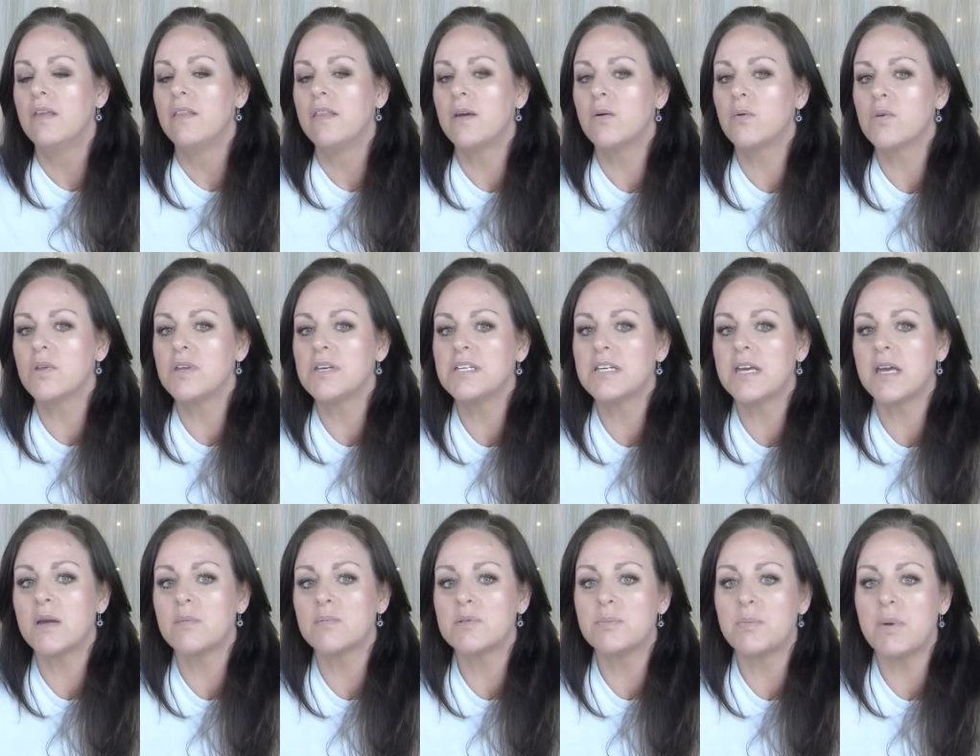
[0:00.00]
that really
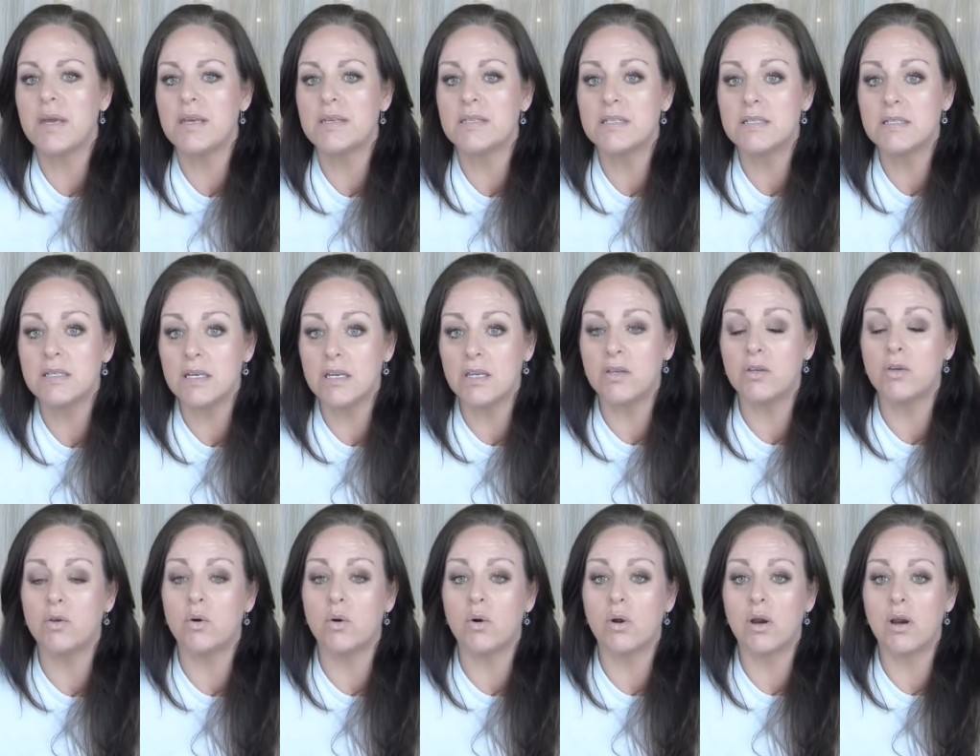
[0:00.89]
take up space in
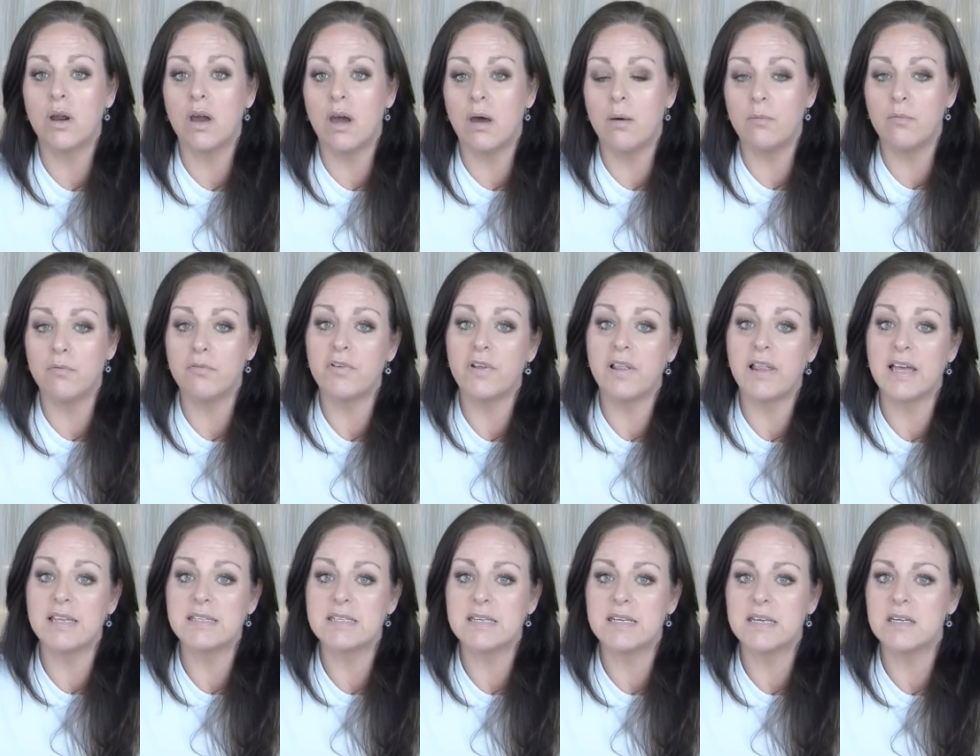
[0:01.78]
your
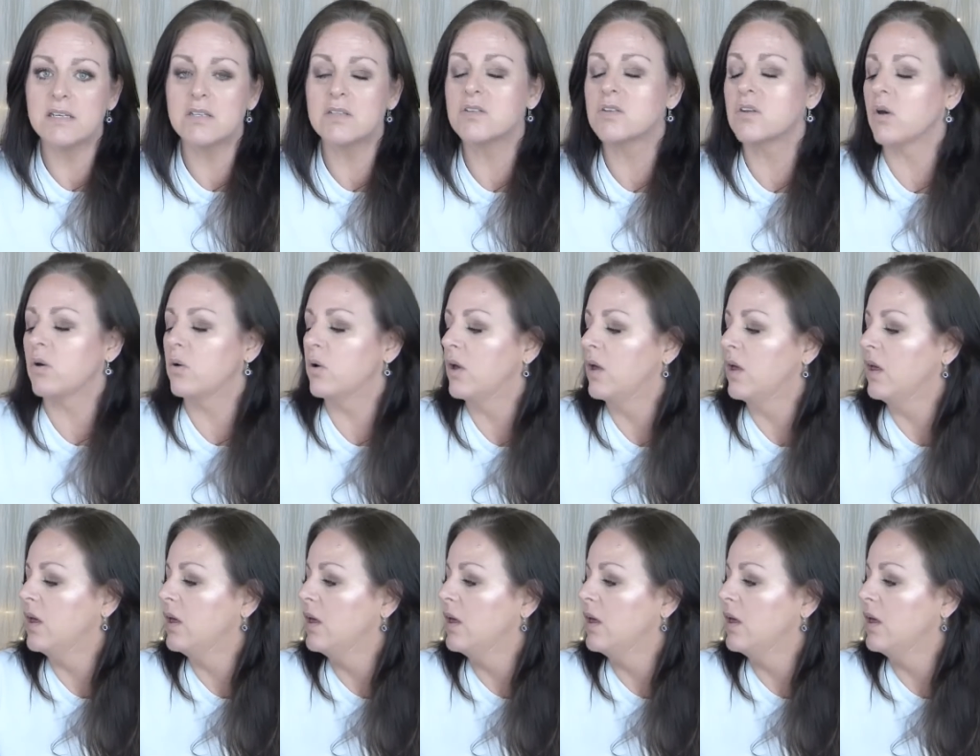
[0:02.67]
freelance kit. So